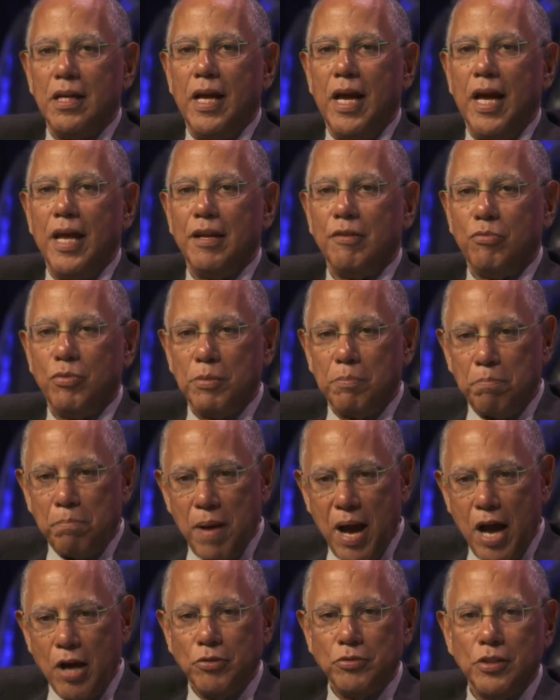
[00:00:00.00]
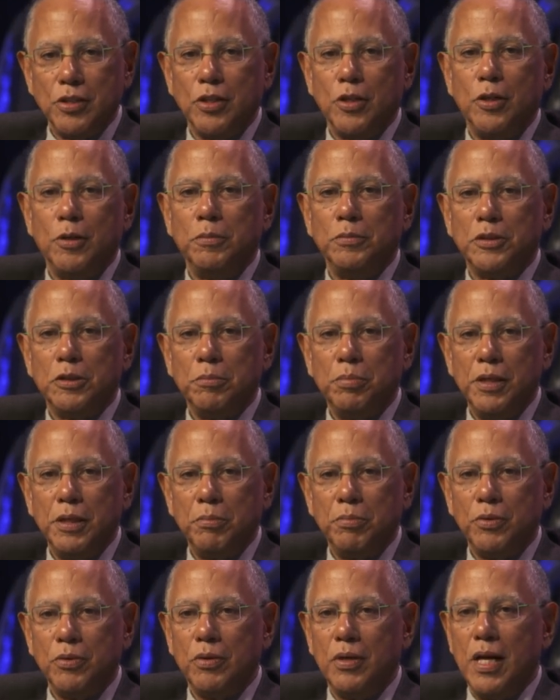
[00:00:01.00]
and if we pound it home to
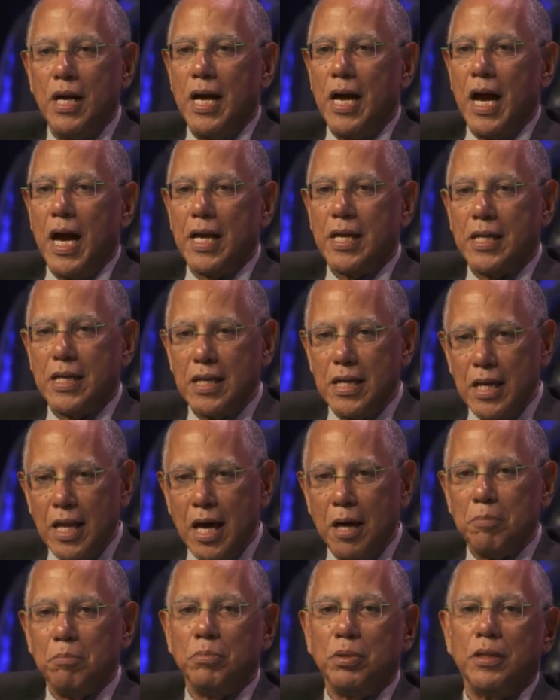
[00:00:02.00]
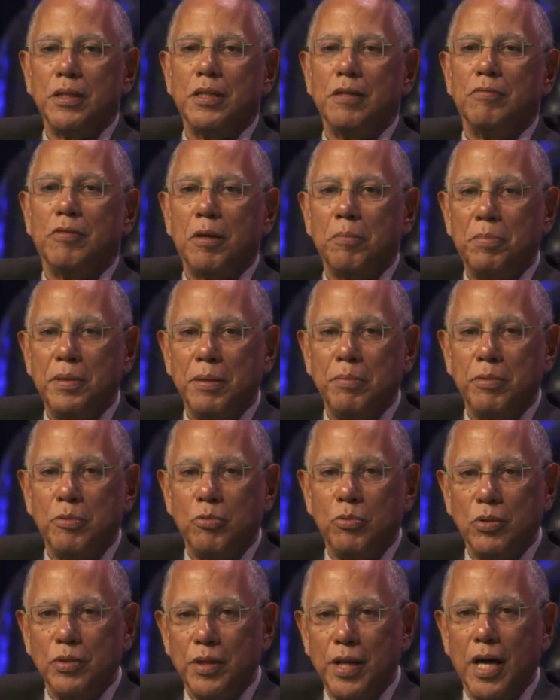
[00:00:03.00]
people, I cannot believe that people
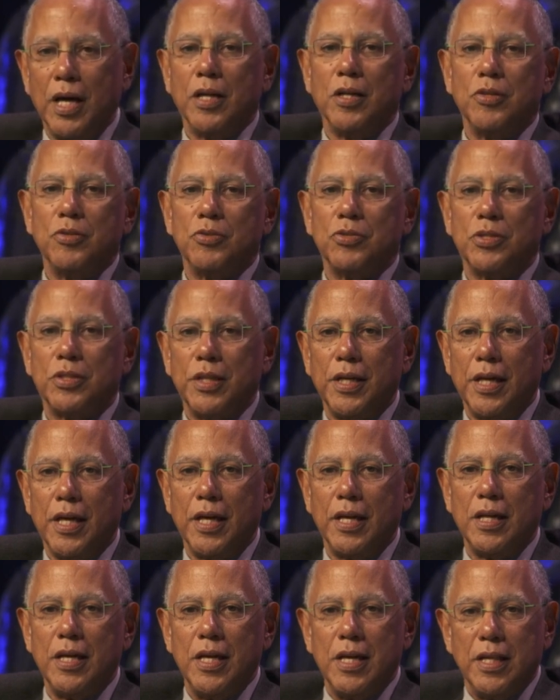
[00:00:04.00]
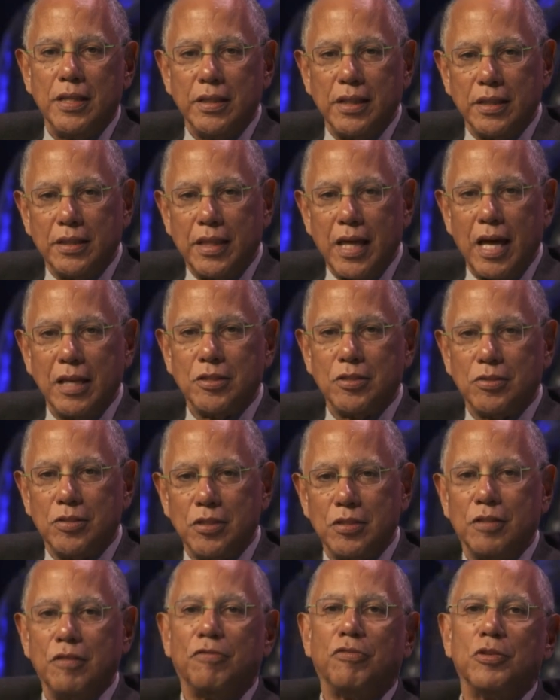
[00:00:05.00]
will not understand that that's the
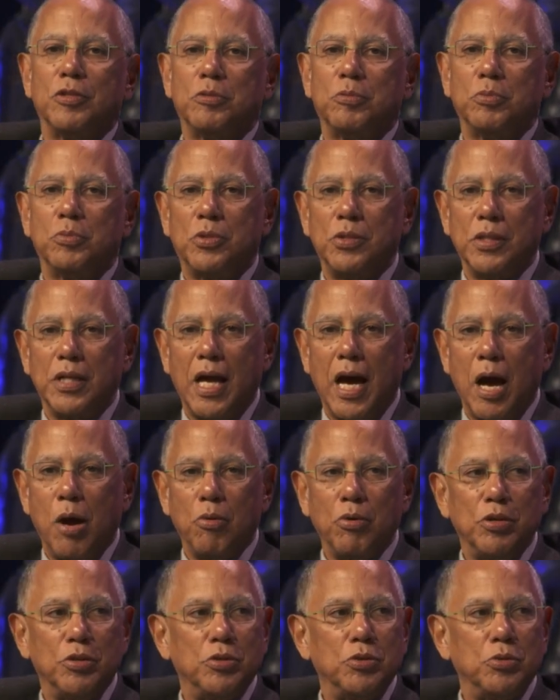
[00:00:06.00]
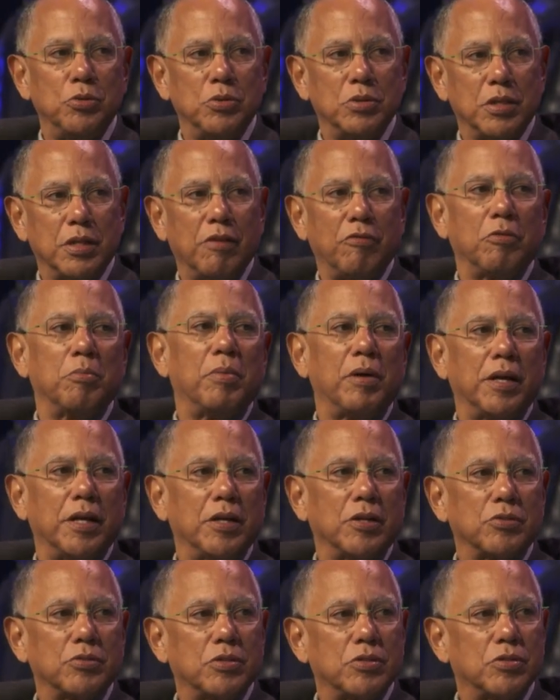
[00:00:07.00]
difference between our news and everybody
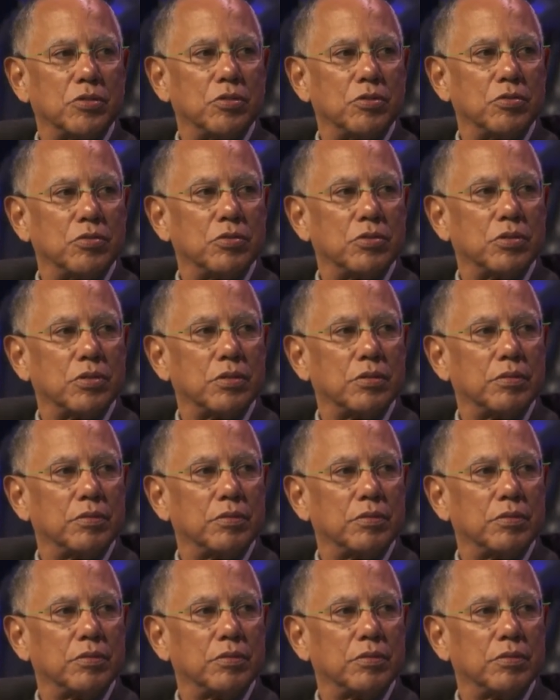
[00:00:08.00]
else's news.